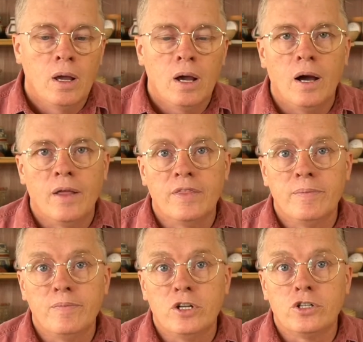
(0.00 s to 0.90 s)
uh,
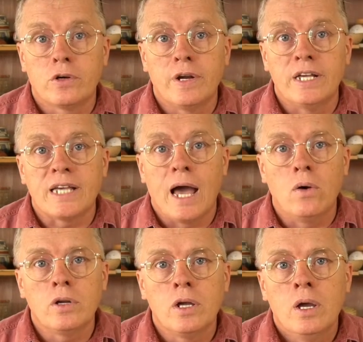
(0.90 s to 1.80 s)
the, the, jury is
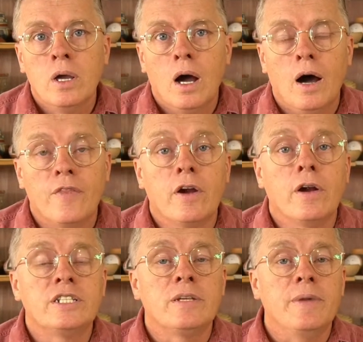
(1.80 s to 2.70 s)
out. Uh, there
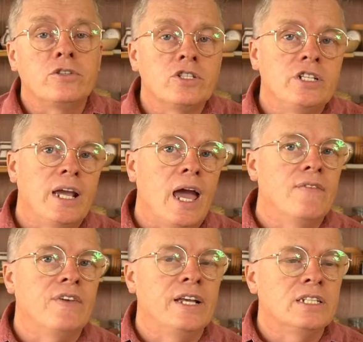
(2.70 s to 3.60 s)
is some interesting
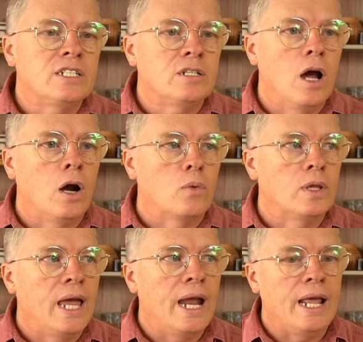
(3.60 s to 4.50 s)
evidence uh,
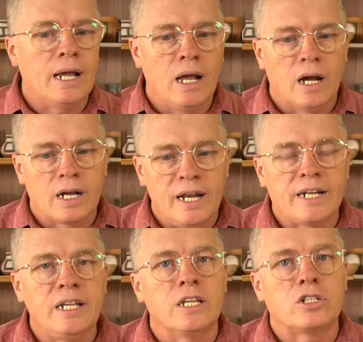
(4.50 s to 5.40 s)
relating uh,
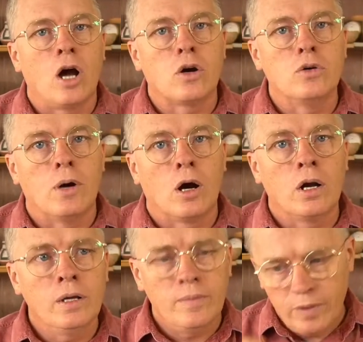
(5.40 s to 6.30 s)
connecting the
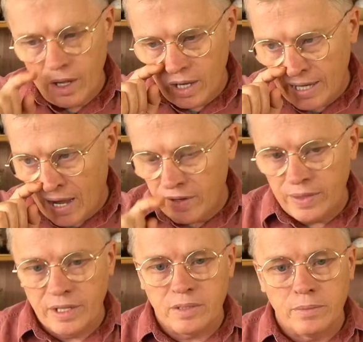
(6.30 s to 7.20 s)
Tarahumara uh, down in
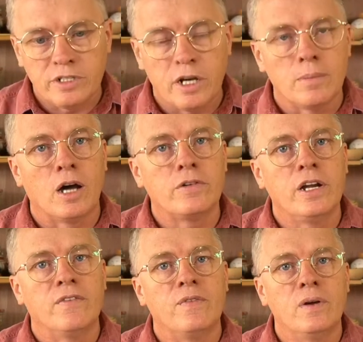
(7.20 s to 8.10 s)
the Sierra Madre
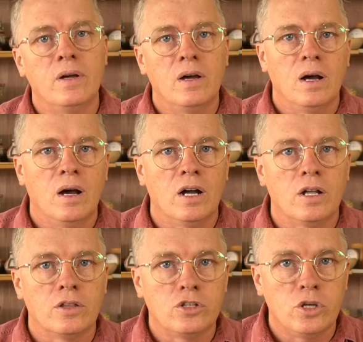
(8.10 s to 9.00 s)
of
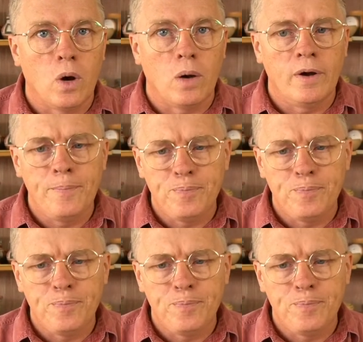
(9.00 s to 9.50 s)
Chihuahua,